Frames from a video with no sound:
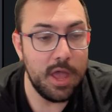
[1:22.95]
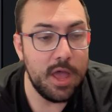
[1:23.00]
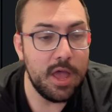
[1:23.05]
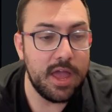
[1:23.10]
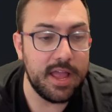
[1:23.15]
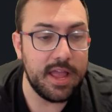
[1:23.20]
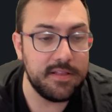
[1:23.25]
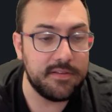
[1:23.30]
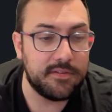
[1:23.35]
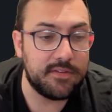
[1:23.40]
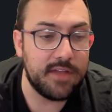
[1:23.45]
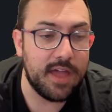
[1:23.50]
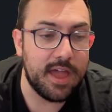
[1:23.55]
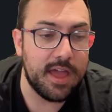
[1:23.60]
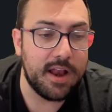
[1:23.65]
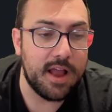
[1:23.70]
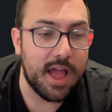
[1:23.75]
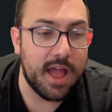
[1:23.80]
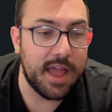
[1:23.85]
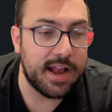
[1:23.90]

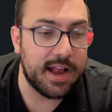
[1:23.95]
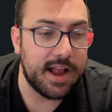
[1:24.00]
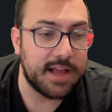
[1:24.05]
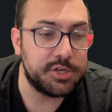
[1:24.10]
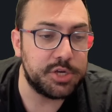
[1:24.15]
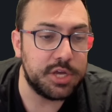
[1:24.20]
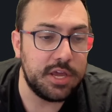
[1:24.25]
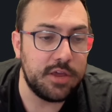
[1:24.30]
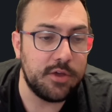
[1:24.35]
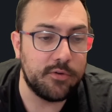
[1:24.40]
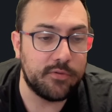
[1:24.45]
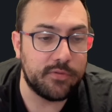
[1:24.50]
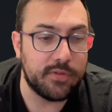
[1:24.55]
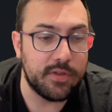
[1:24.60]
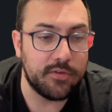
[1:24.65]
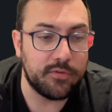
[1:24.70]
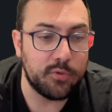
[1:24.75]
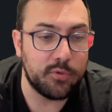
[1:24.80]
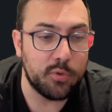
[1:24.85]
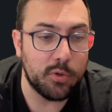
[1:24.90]
Instead, I can actually use
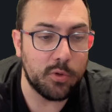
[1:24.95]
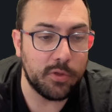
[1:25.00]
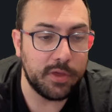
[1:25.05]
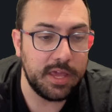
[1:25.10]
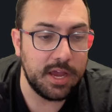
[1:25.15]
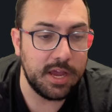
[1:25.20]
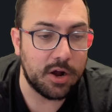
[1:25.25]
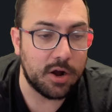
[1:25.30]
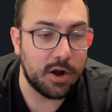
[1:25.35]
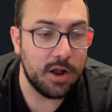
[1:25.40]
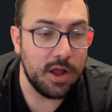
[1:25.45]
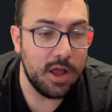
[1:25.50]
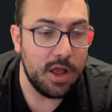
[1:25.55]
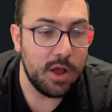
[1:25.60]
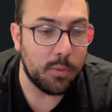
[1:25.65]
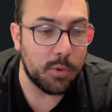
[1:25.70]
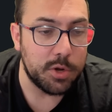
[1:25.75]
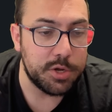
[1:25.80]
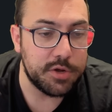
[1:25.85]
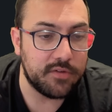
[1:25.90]
this tool here,
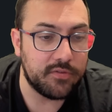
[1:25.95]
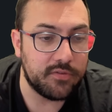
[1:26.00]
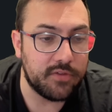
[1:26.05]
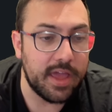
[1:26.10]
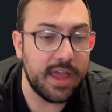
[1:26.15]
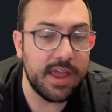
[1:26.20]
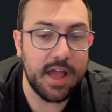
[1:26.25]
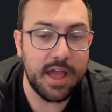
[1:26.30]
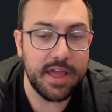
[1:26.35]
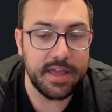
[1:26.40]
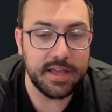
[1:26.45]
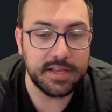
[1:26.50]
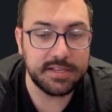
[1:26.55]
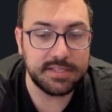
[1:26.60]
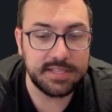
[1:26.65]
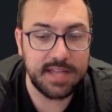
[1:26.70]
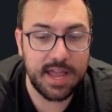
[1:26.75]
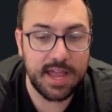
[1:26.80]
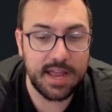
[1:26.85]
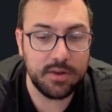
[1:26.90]
which is AI
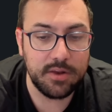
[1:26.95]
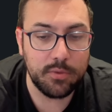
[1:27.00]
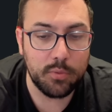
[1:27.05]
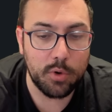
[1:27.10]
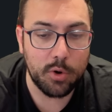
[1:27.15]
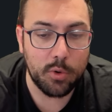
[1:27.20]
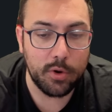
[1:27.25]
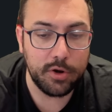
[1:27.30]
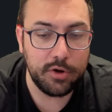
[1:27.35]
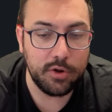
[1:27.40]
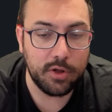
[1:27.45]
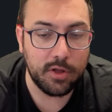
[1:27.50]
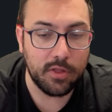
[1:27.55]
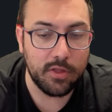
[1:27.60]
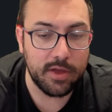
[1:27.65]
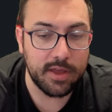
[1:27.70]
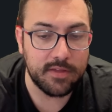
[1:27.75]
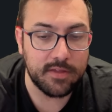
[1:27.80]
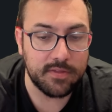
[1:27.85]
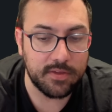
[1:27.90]
extend. We're going to
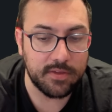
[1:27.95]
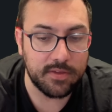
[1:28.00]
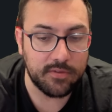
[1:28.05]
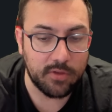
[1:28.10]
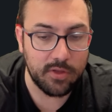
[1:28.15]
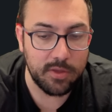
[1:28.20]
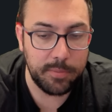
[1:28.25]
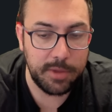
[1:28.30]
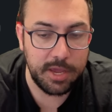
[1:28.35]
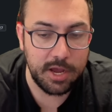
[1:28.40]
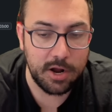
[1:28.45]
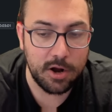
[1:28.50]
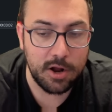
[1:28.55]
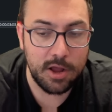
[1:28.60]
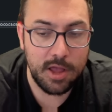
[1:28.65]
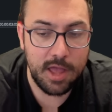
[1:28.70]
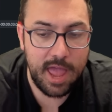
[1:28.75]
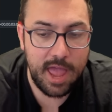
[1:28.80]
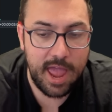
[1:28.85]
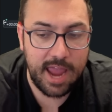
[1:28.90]
click this clip here
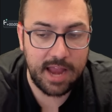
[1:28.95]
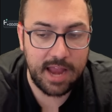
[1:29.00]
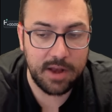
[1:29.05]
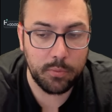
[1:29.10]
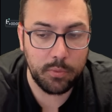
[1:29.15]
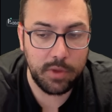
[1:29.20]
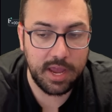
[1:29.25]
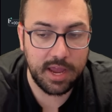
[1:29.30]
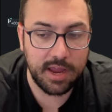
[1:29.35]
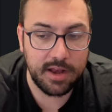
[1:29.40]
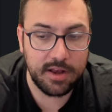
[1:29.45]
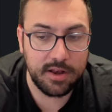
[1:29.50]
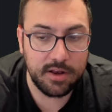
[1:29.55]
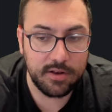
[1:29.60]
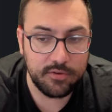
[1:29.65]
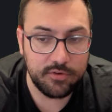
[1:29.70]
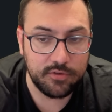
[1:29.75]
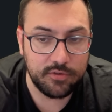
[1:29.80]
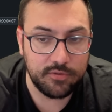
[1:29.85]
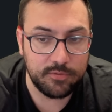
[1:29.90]
and we can
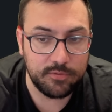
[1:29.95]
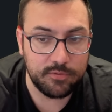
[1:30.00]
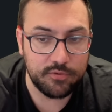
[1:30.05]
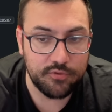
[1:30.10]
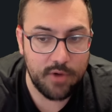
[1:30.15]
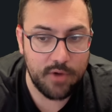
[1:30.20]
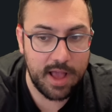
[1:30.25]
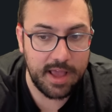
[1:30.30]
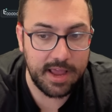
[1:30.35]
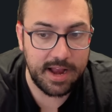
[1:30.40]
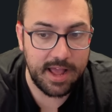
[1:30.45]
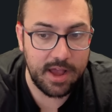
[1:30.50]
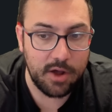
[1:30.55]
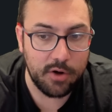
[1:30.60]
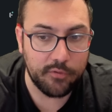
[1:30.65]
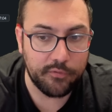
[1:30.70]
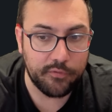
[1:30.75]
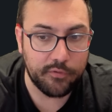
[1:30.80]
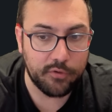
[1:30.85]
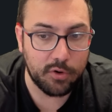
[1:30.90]
just drag it
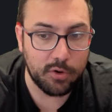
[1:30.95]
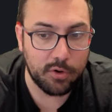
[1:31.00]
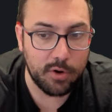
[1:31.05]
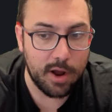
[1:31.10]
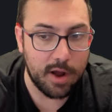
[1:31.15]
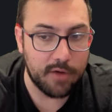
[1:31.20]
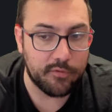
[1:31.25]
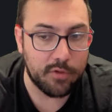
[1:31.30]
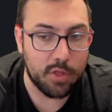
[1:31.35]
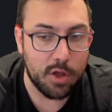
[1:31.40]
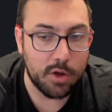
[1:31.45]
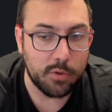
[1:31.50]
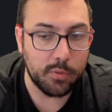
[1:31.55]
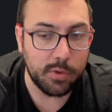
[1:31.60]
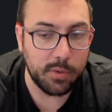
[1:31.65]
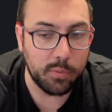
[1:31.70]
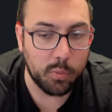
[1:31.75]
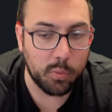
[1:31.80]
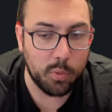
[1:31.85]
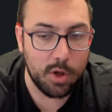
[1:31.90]
out for however long
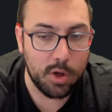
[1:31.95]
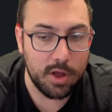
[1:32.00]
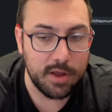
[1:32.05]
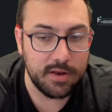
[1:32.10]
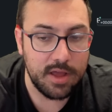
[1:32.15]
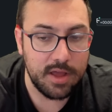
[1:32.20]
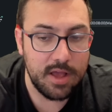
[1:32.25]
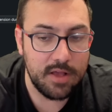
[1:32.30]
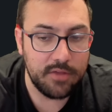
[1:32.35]
we want.